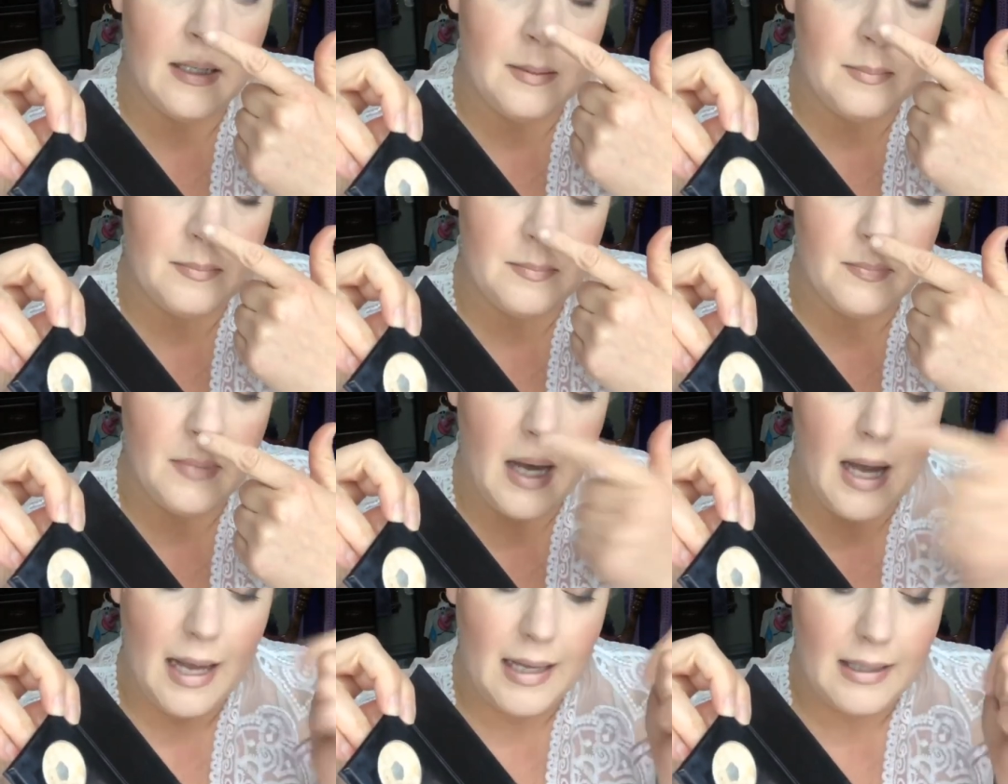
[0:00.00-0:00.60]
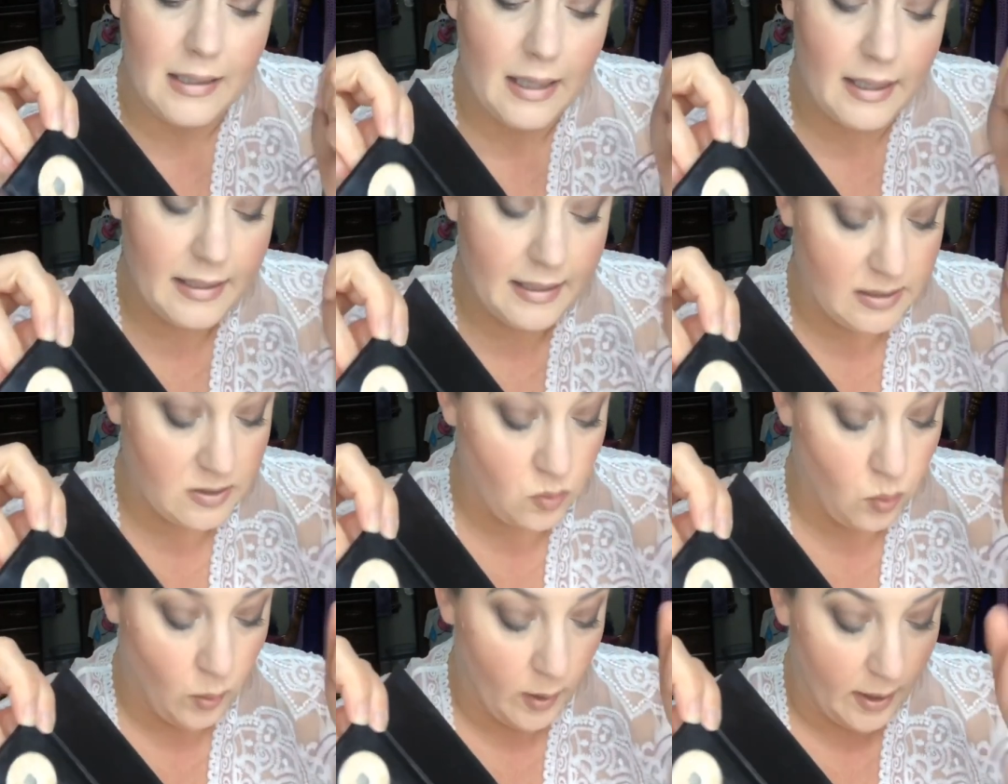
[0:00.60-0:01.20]
highlight as
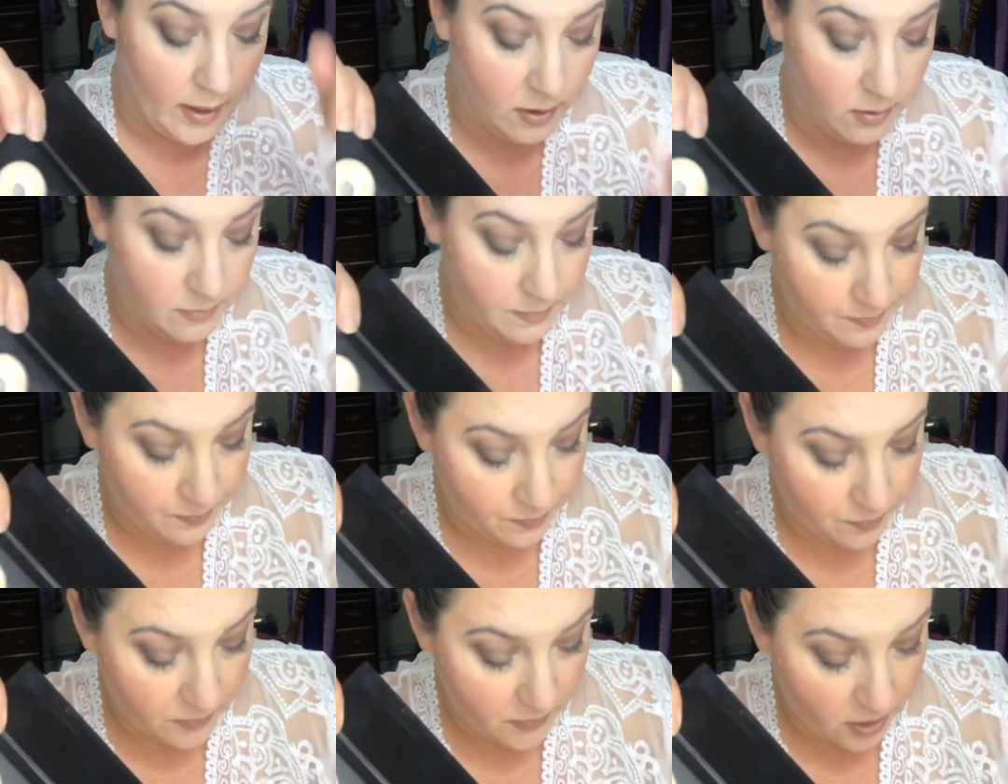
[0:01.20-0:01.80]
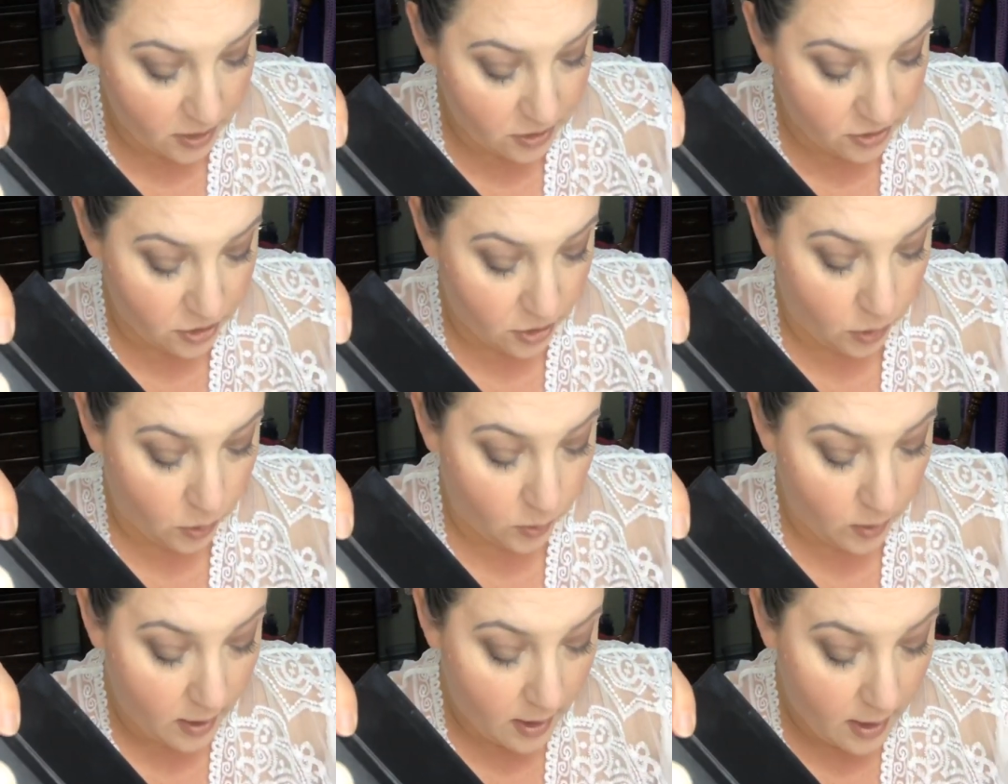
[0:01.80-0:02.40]
well.
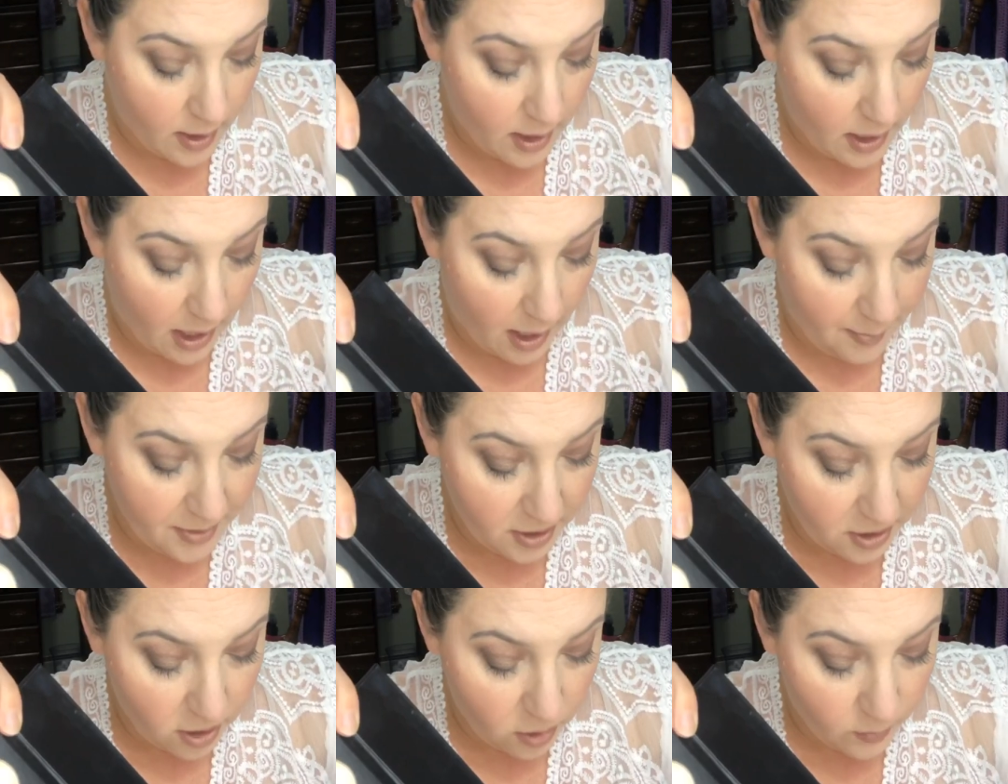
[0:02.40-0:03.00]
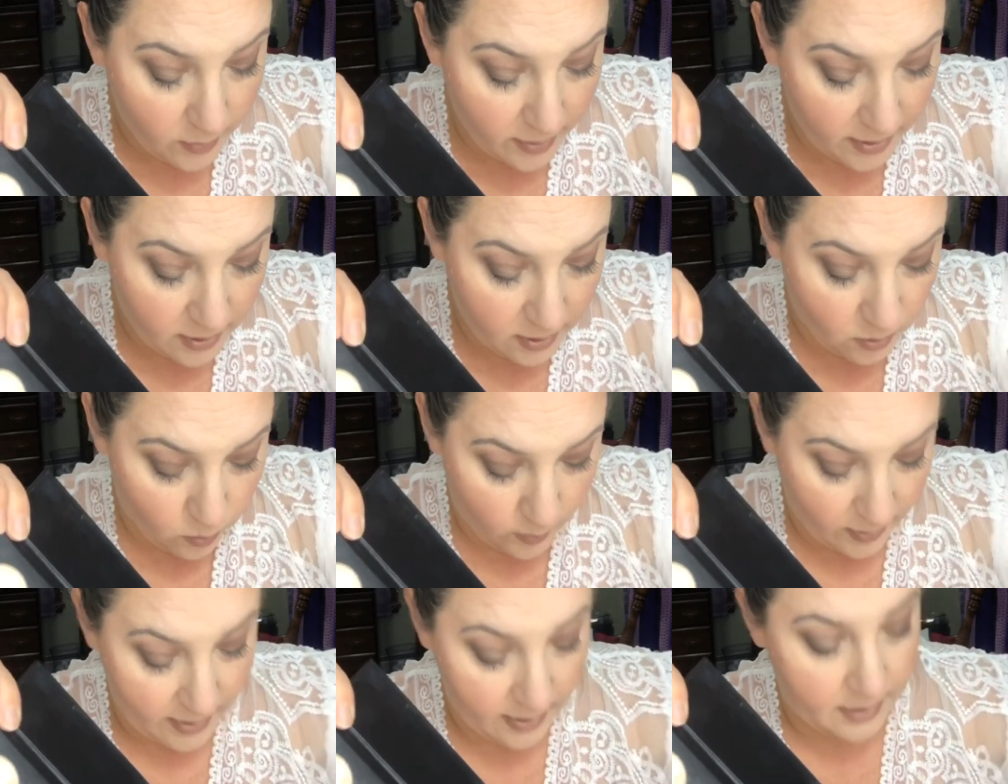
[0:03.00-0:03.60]
So I'm gonna go in
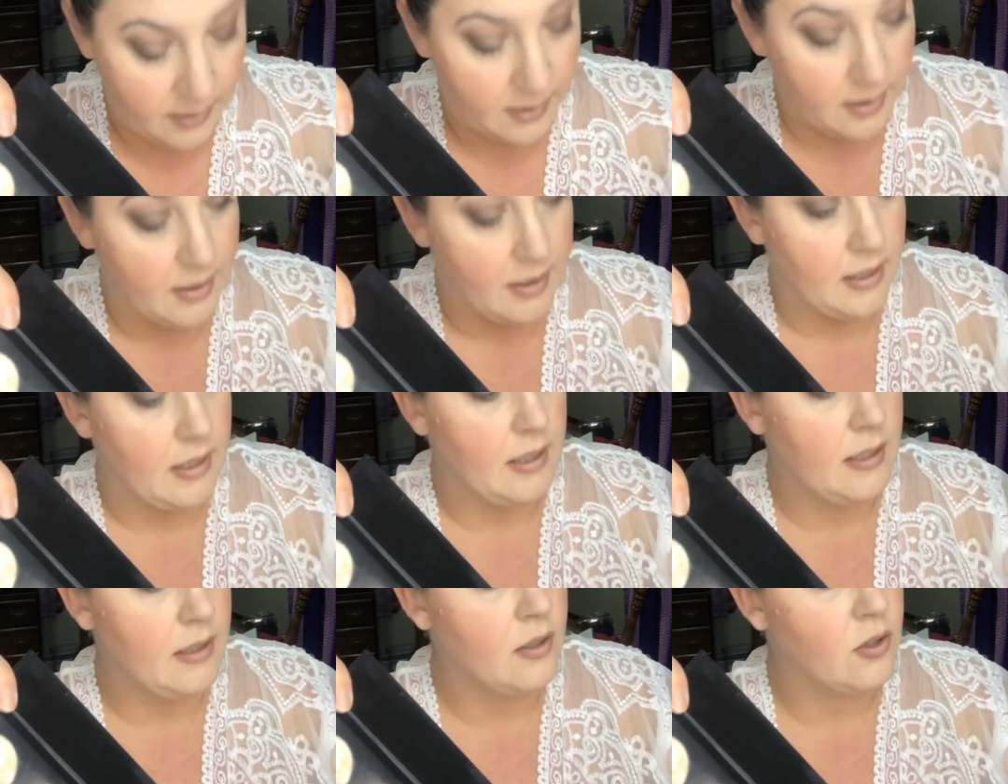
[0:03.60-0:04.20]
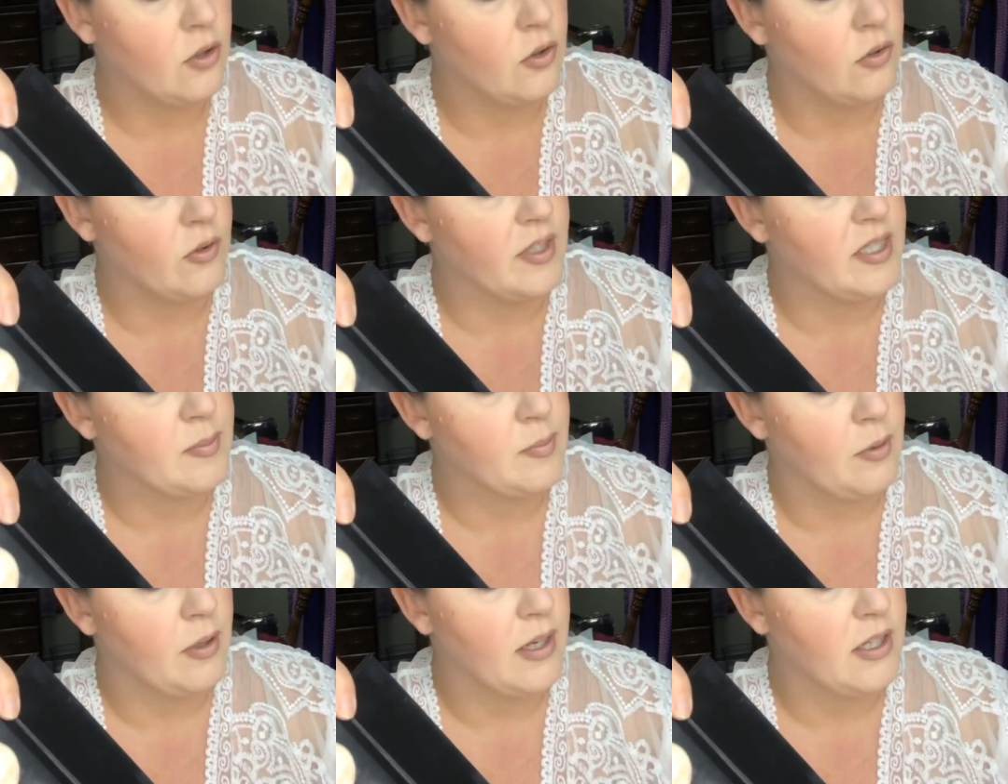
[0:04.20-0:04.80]
with the crease
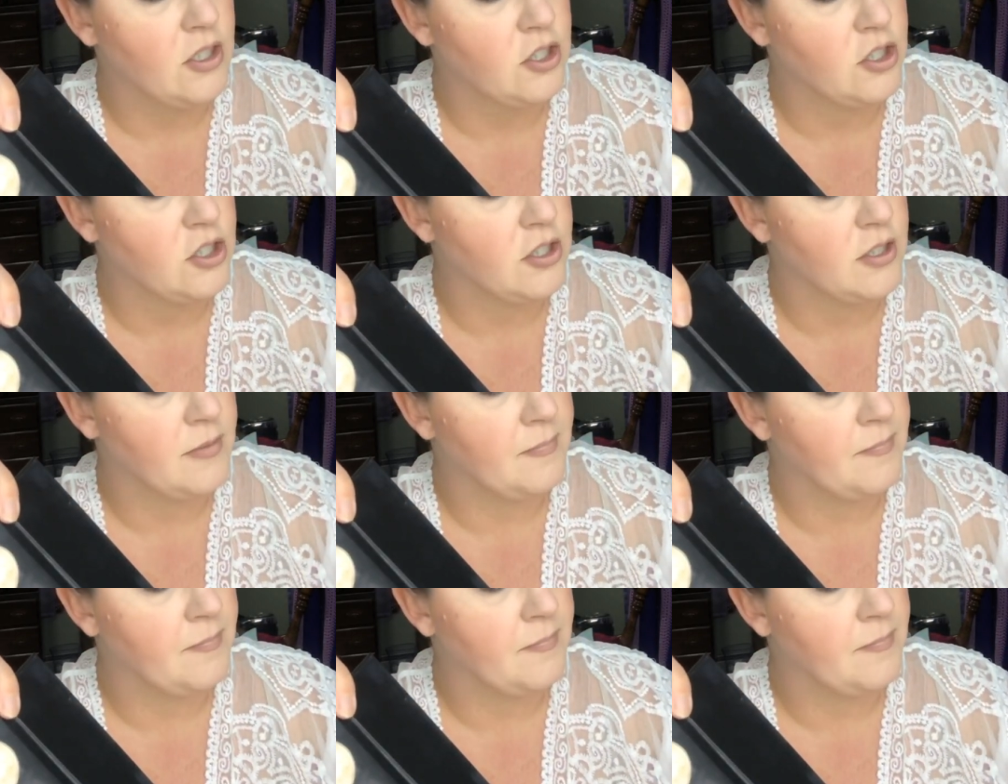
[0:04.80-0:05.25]
brush.